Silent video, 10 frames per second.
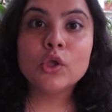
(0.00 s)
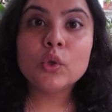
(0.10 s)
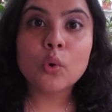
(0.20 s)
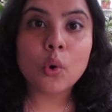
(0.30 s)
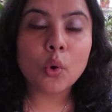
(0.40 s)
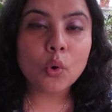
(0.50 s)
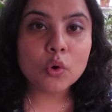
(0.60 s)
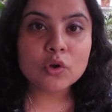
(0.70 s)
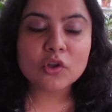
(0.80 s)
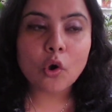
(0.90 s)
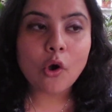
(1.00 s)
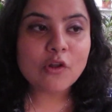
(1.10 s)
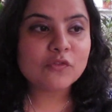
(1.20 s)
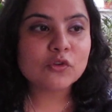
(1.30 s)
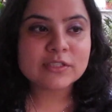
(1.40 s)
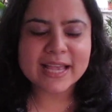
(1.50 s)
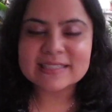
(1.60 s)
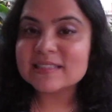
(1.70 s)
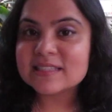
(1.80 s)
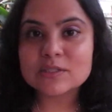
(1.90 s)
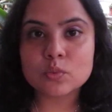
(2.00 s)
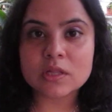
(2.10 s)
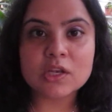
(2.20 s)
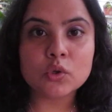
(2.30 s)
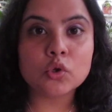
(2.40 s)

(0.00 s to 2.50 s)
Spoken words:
You hold all of those essences within you.